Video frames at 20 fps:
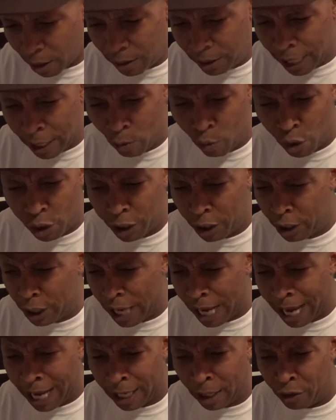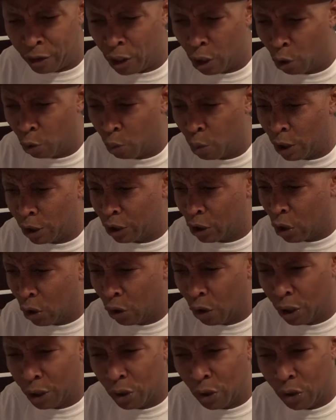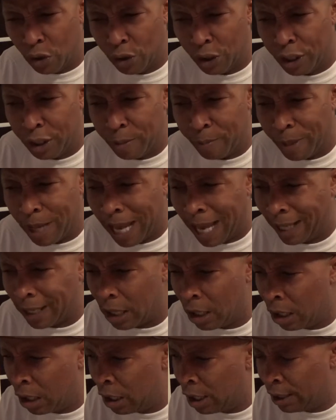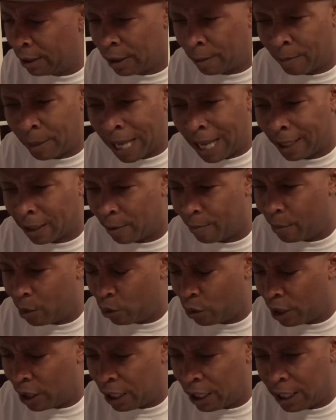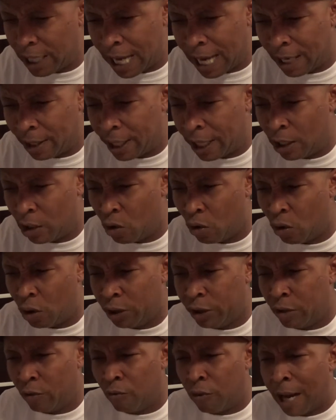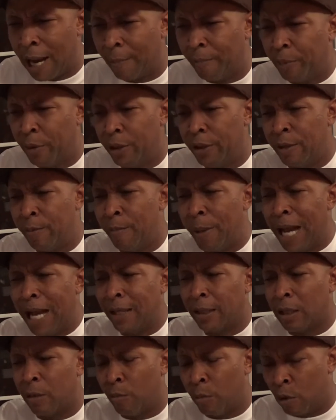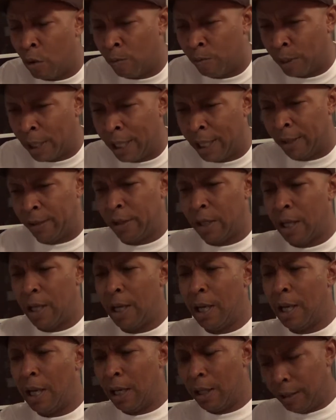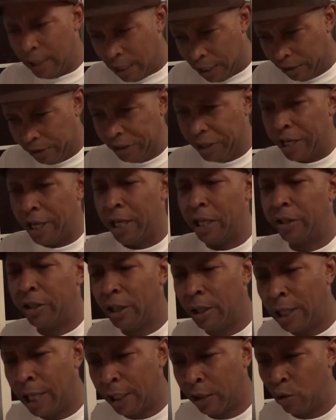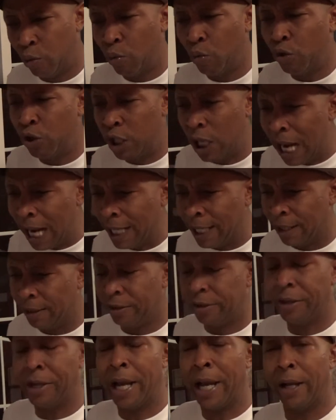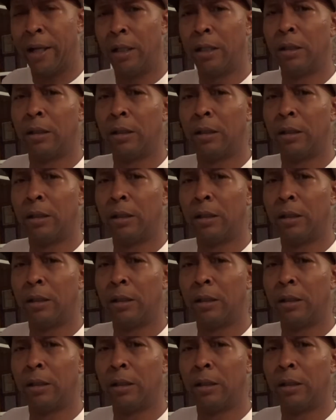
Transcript: they want to know what's going on in the black hood, the black community now. They going to rappers and basketball players. These are the intellectual giants now.